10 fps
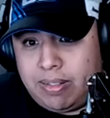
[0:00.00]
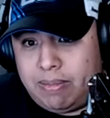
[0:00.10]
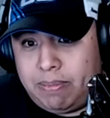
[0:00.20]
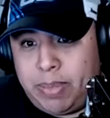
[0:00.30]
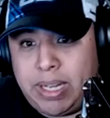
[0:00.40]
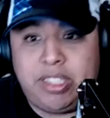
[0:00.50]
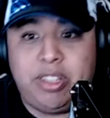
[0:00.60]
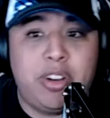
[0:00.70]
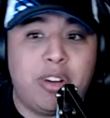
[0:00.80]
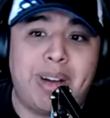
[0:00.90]
But as
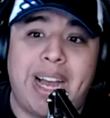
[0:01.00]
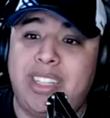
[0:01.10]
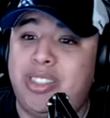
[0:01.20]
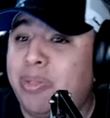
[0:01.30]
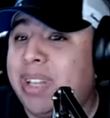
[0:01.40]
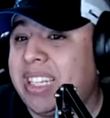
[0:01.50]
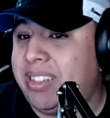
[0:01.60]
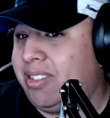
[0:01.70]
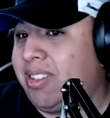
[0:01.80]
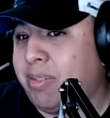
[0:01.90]
you know, I don't like
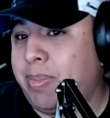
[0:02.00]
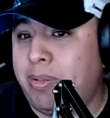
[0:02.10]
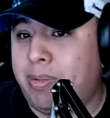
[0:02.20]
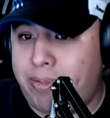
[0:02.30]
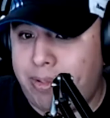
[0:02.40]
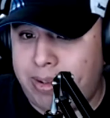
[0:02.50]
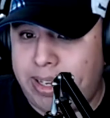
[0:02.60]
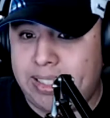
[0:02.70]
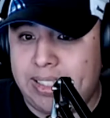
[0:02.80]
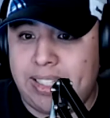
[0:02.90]
to talk about
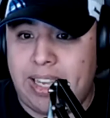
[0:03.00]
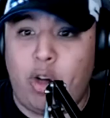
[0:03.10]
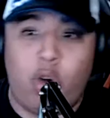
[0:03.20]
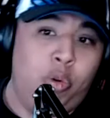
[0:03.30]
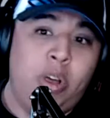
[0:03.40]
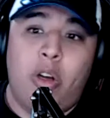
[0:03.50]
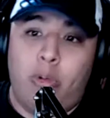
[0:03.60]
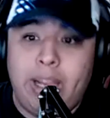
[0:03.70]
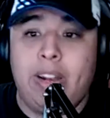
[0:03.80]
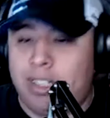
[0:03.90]
referees and say, "Oh,
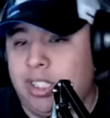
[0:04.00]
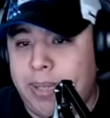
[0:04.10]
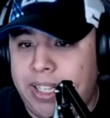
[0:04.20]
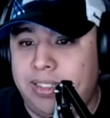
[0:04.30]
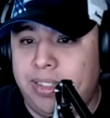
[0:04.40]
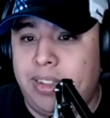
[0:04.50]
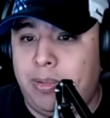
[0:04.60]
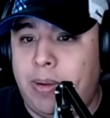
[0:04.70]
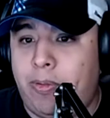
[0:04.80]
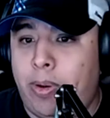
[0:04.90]
we lost because of the
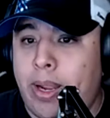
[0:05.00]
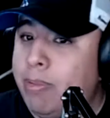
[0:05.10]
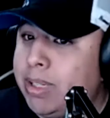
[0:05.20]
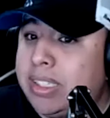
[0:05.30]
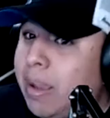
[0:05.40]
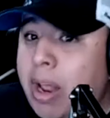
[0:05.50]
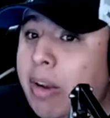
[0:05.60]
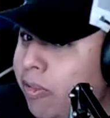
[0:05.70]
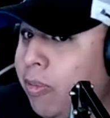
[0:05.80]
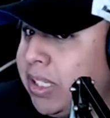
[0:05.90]
referee," which is
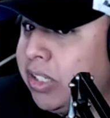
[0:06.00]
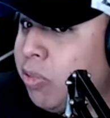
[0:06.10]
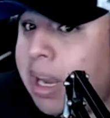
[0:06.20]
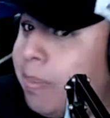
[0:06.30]
why I'm